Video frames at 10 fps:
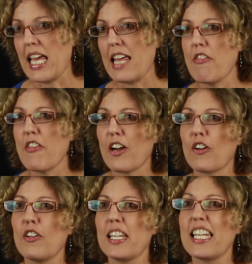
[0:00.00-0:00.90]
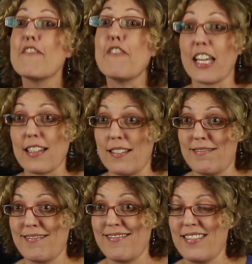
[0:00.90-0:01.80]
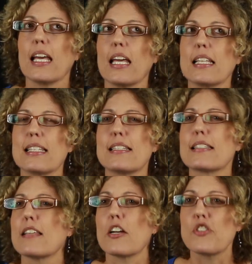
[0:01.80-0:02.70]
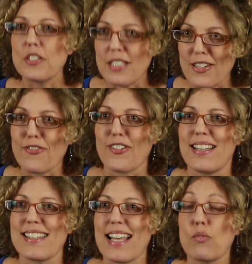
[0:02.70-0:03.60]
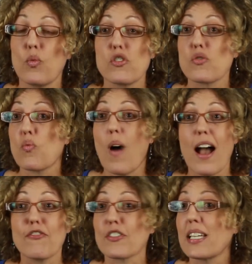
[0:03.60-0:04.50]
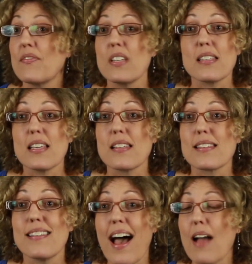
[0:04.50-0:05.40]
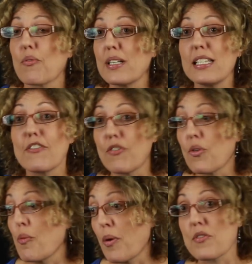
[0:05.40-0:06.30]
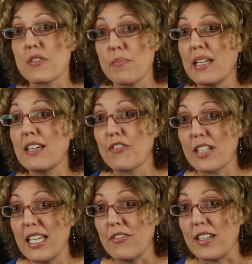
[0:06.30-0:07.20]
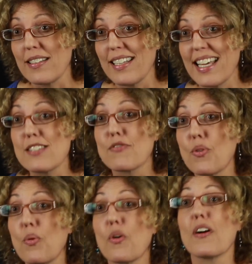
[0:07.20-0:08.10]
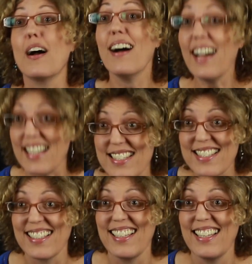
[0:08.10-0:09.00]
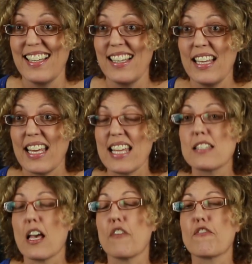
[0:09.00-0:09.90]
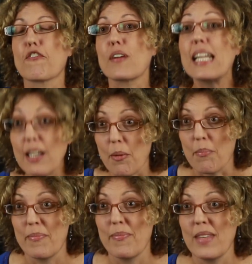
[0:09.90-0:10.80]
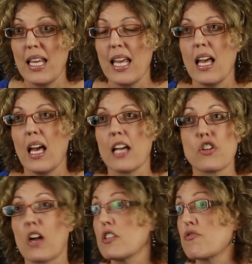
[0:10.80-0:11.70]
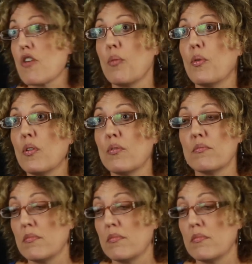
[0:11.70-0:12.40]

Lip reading: in their living, it's such a difference. And which is why forgiveness is not really for the person being forgiven. It's for us. It's freedom. Charlie Strobel,